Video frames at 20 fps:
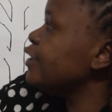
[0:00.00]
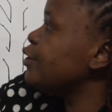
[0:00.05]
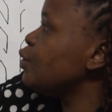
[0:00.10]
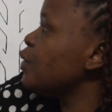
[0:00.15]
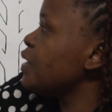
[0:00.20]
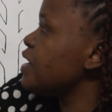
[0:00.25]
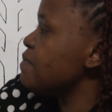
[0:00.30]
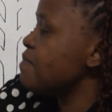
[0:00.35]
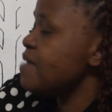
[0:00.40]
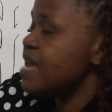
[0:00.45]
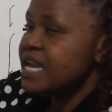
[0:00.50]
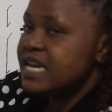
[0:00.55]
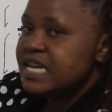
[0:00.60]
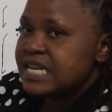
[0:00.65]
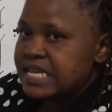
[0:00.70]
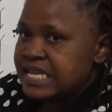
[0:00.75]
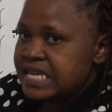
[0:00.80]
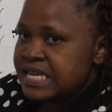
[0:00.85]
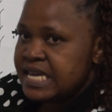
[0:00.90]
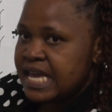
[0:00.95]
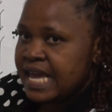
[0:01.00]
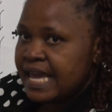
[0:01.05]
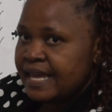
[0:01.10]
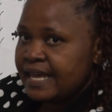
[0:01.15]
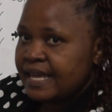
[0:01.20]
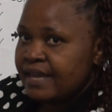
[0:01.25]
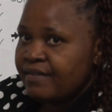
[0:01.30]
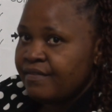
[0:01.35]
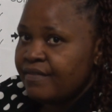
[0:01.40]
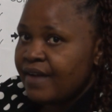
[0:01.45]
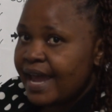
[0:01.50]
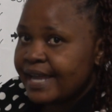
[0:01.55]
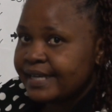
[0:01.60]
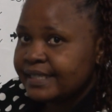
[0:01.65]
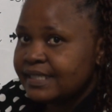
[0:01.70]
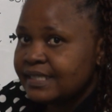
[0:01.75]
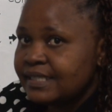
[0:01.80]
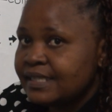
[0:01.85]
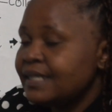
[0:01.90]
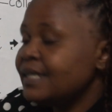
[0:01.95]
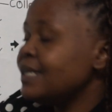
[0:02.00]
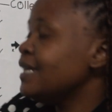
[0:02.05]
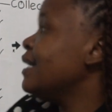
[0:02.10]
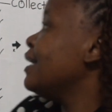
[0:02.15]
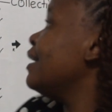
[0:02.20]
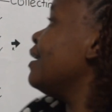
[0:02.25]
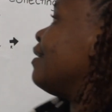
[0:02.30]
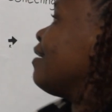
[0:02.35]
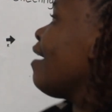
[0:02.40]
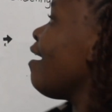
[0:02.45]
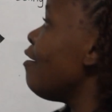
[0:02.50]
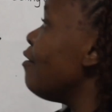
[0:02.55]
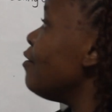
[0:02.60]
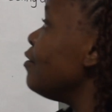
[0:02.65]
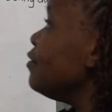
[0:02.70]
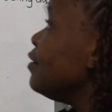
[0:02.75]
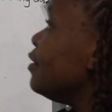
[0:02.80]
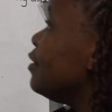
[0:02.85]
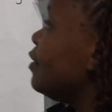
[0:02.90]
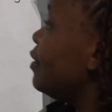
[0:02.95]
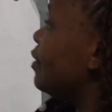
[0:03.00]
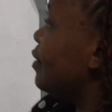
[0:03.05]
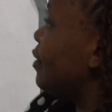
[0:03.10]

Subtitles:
to remain here, right? Now,